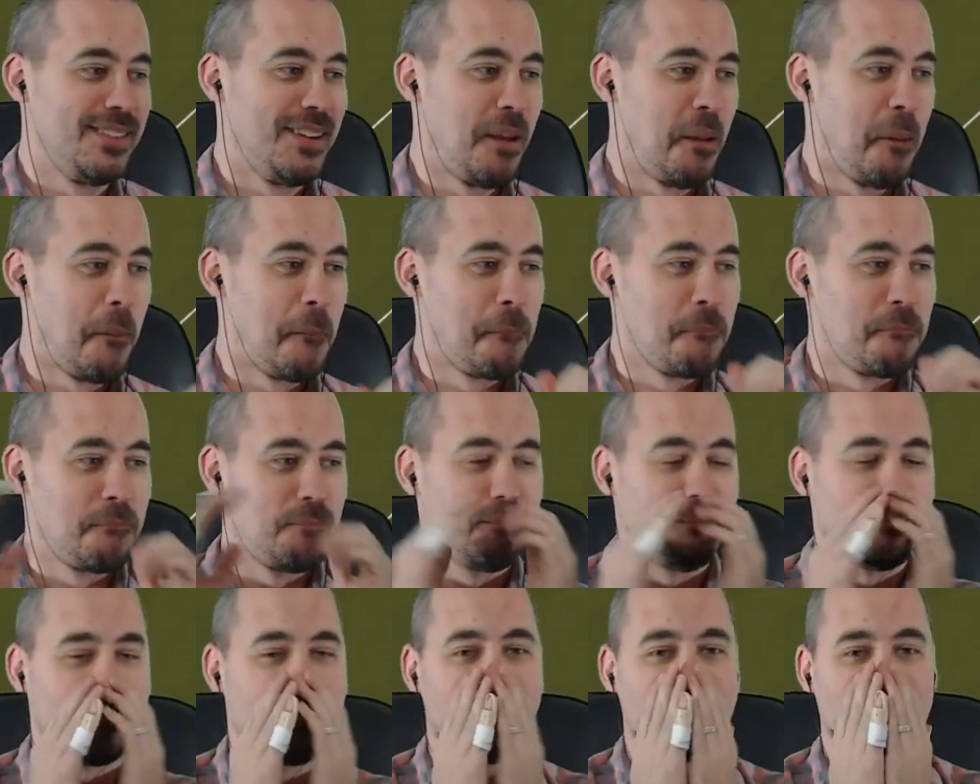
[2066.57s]

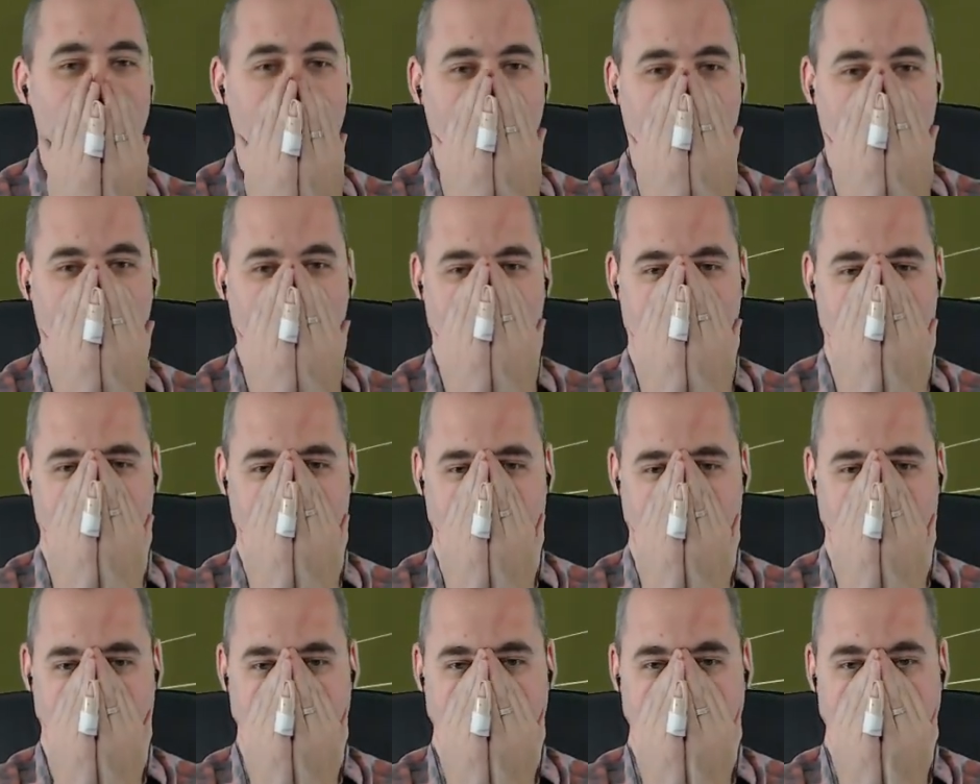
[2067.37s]

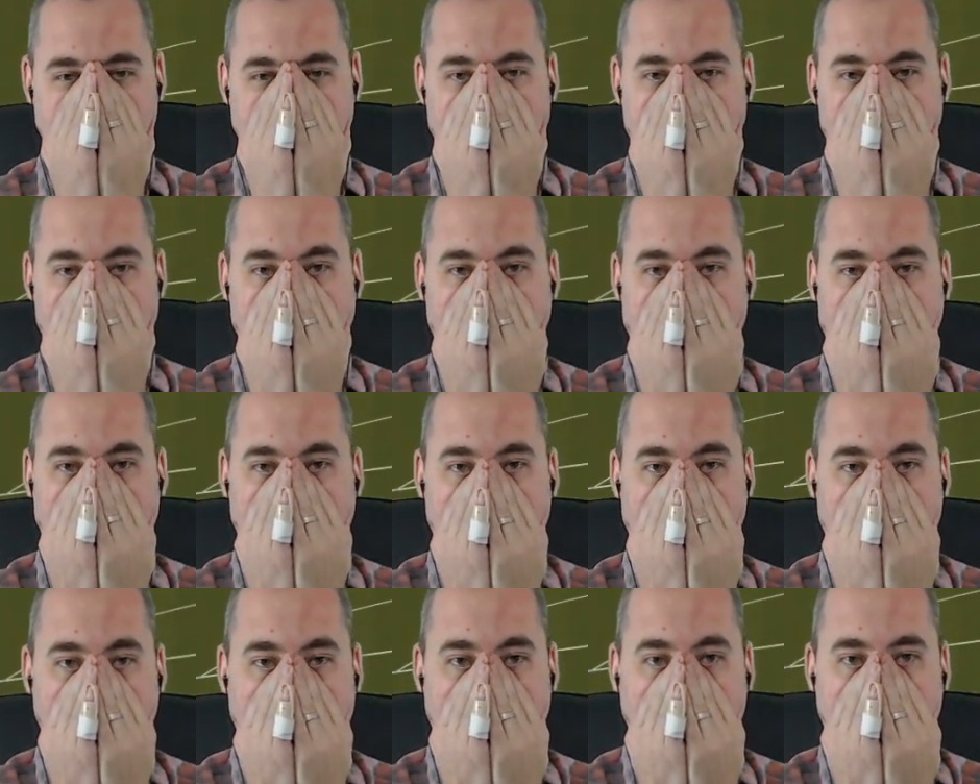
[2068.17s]

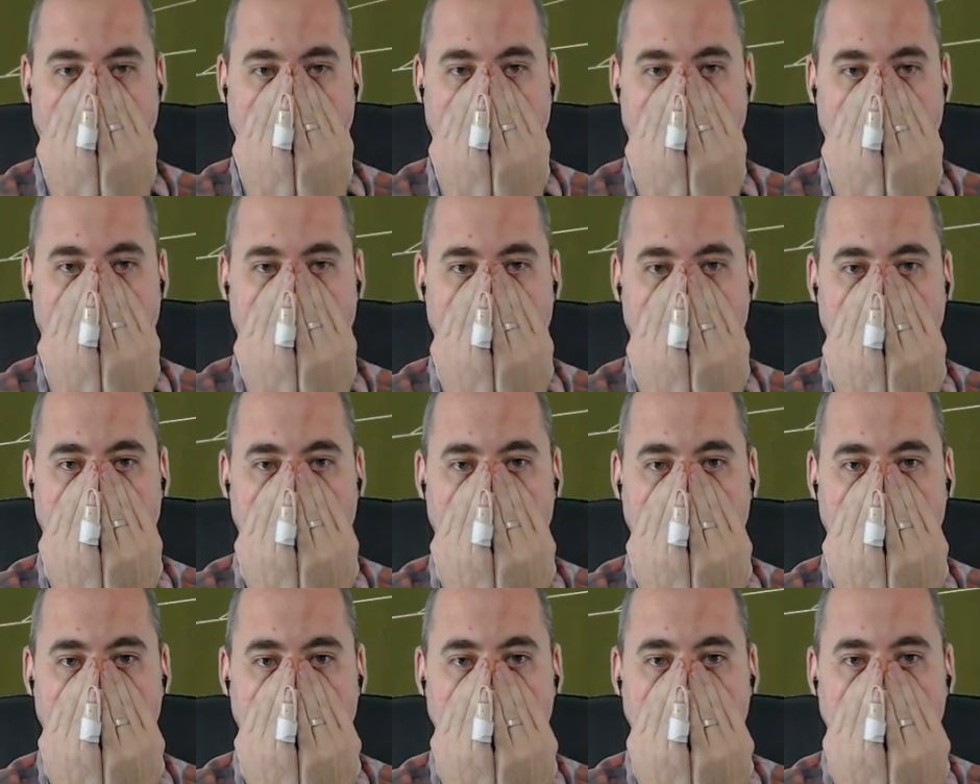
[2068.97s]

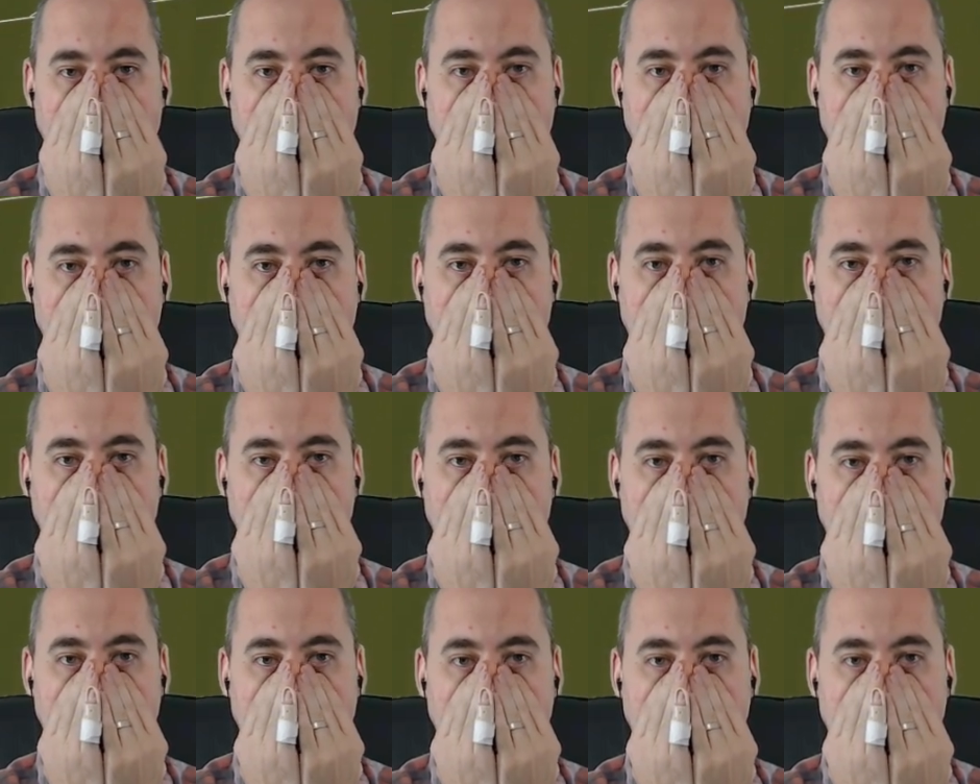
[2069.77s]

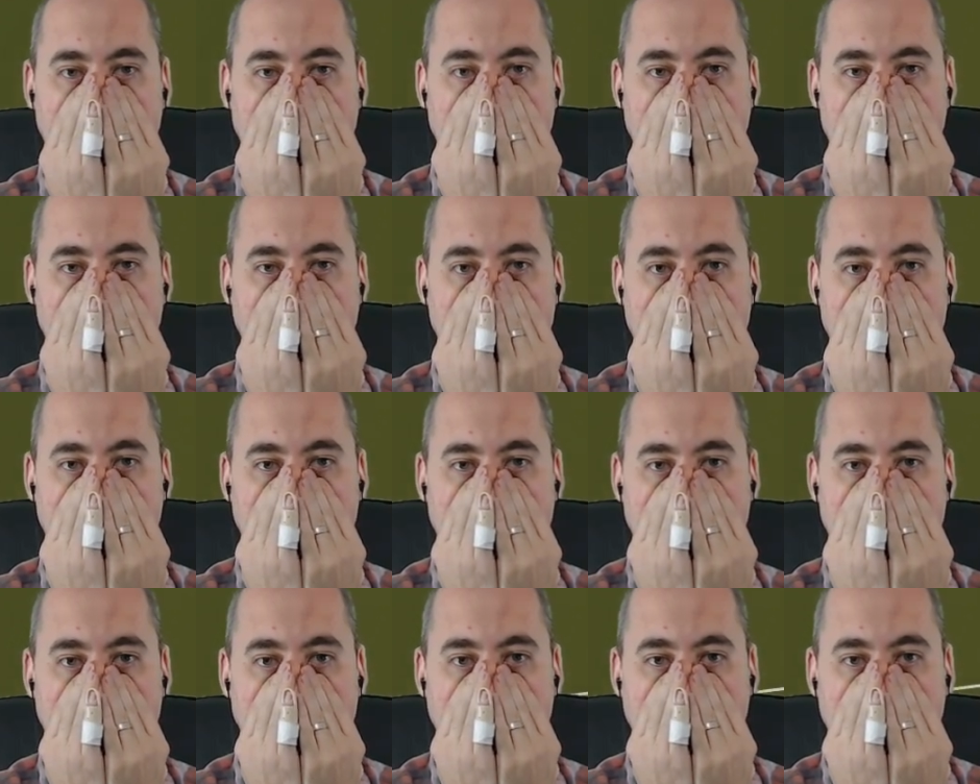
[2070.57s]

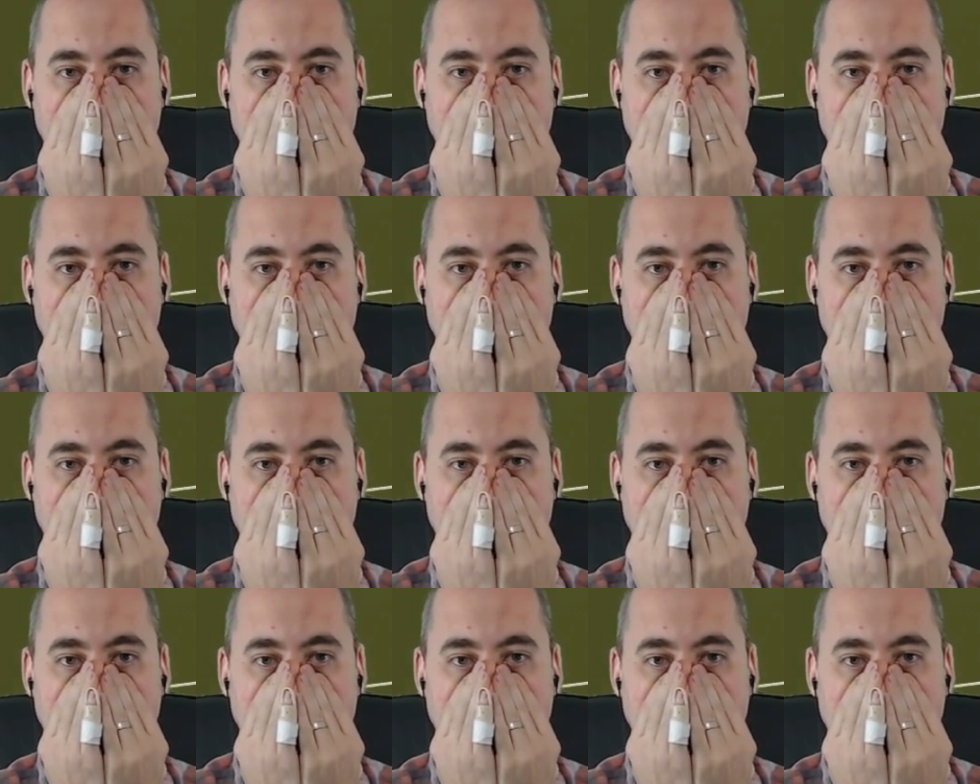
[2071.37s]
[no speech]